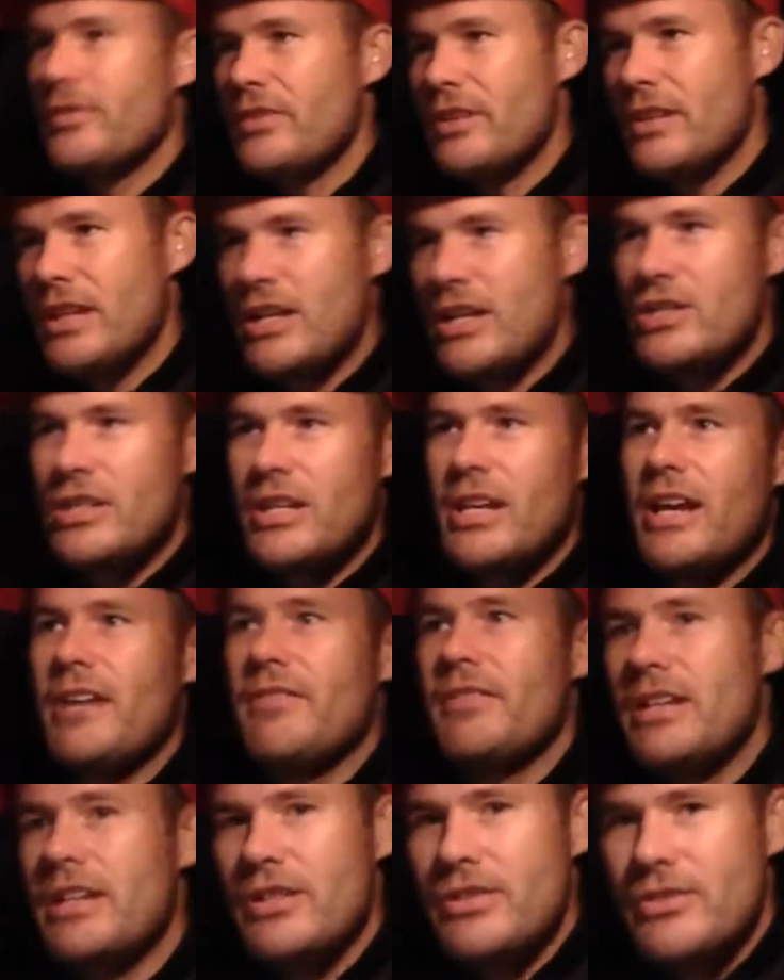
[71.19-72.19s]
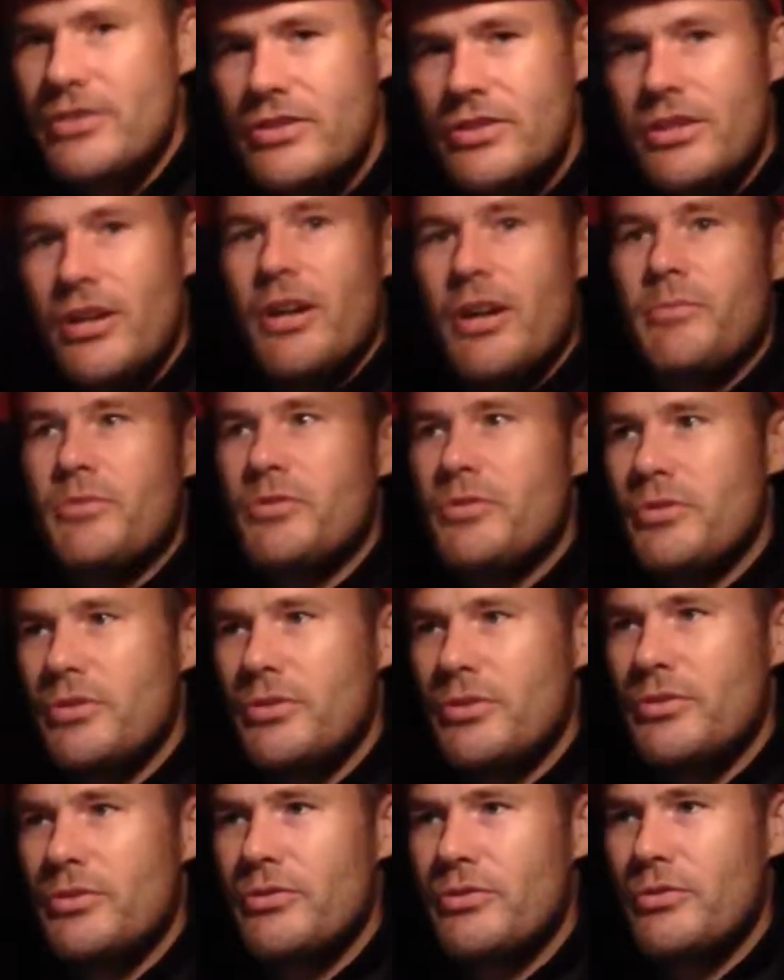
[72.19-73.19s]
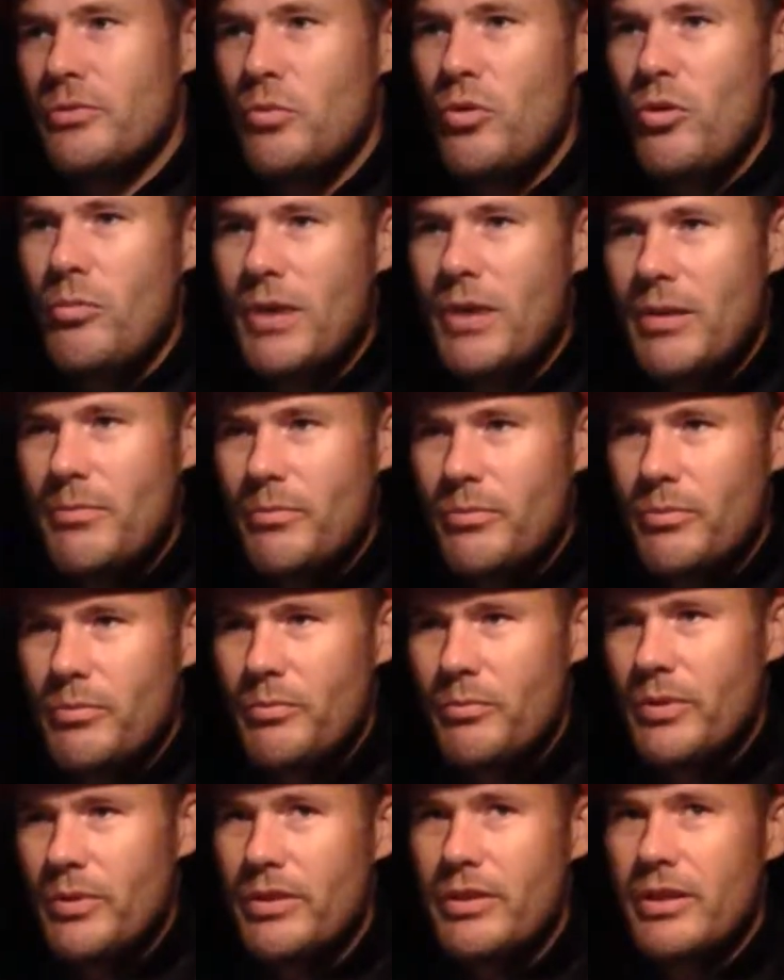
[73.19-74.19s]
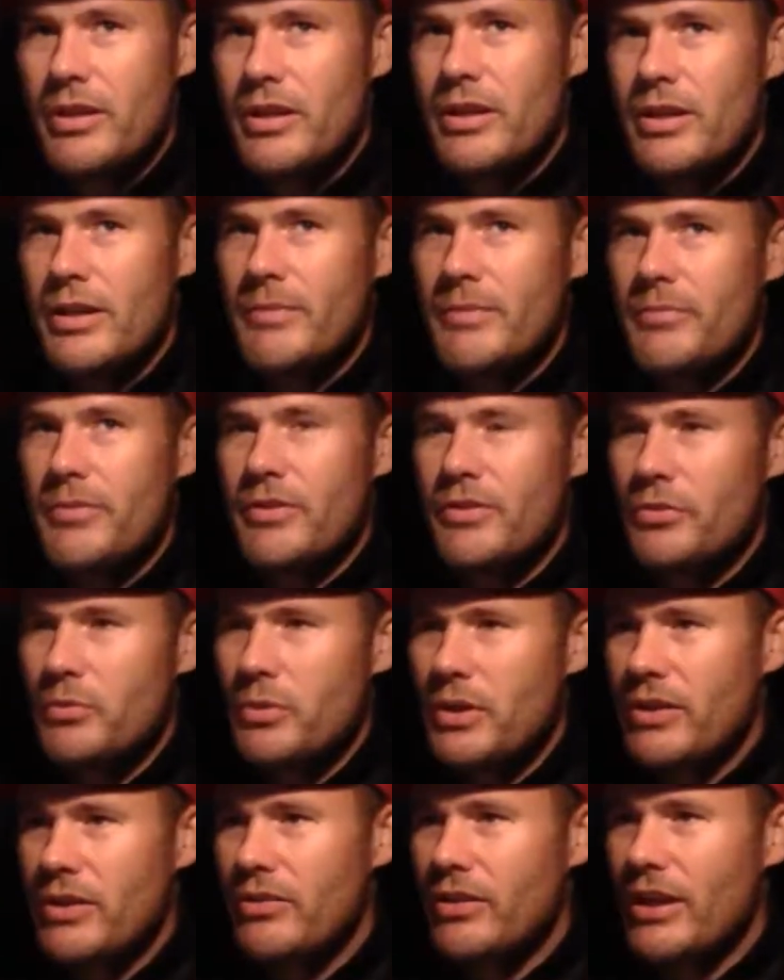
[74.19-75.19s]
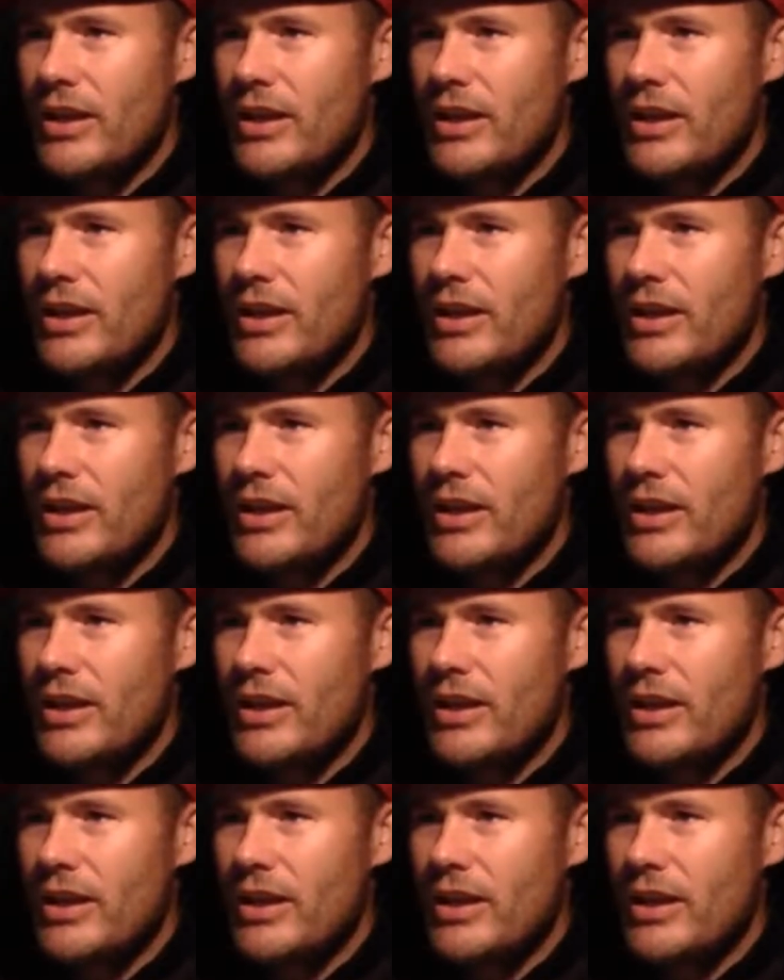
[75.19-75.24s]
Didn't actually have any time to warm up with the swings.